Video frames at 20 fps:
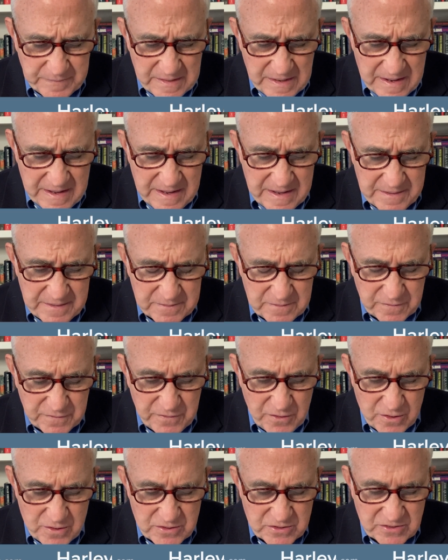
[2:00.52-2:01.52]
Uh,
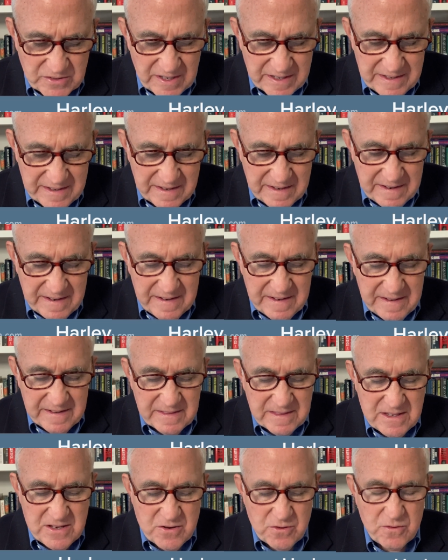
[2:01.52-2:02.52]
first,
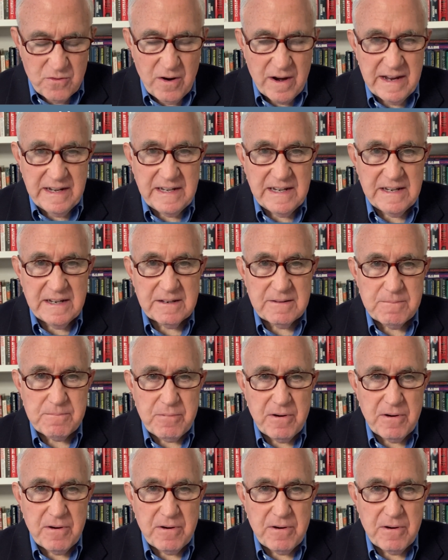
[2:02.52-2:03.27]
the Ukrainian